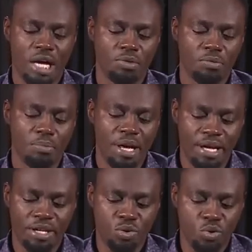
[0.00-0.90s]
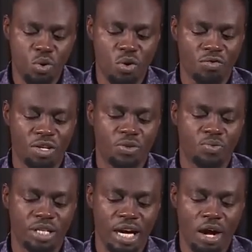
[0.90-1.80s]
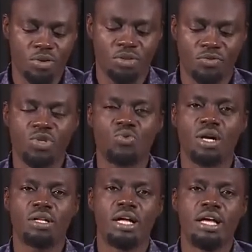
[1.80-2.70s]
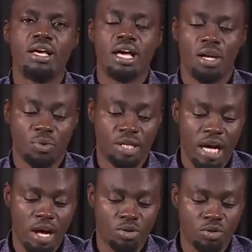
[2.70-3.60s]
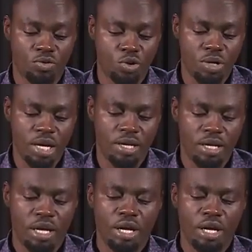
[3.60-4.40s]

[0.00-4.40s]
I will make a new covenant with the house of Israel and with the house of Judah.